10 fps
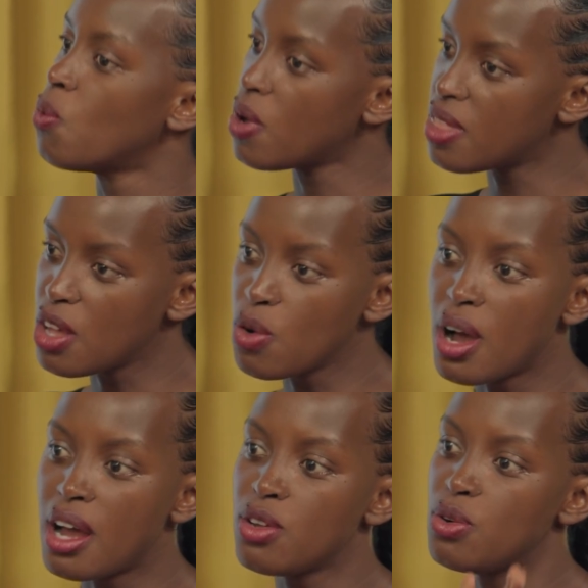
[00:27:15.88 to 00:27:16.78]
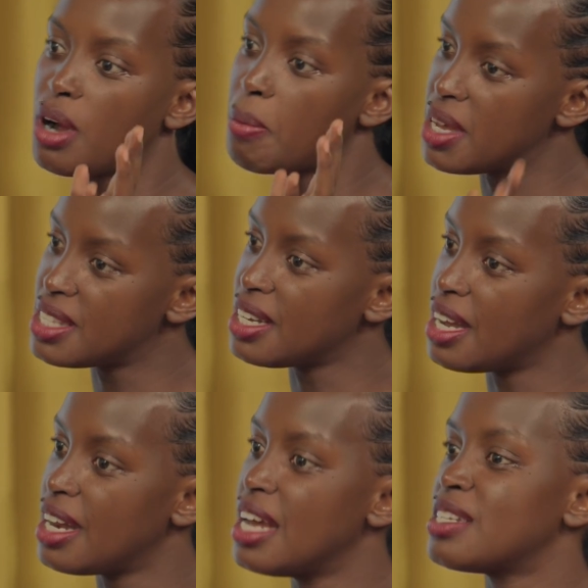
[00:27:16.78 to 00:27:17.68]
Whether you look amazing
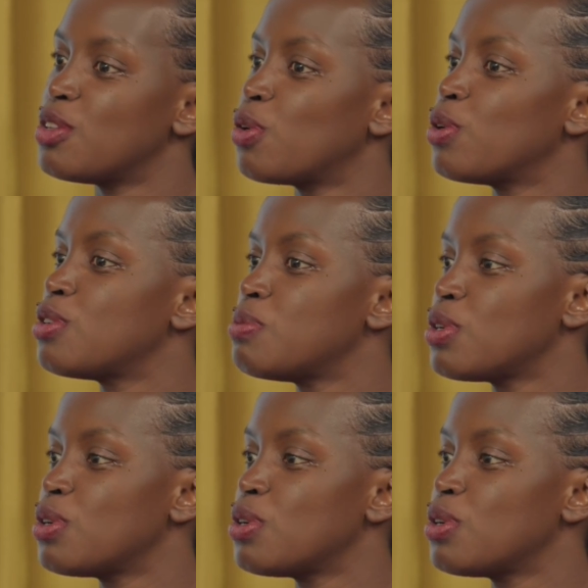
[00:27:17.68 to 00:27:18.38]
and nice and your costumes are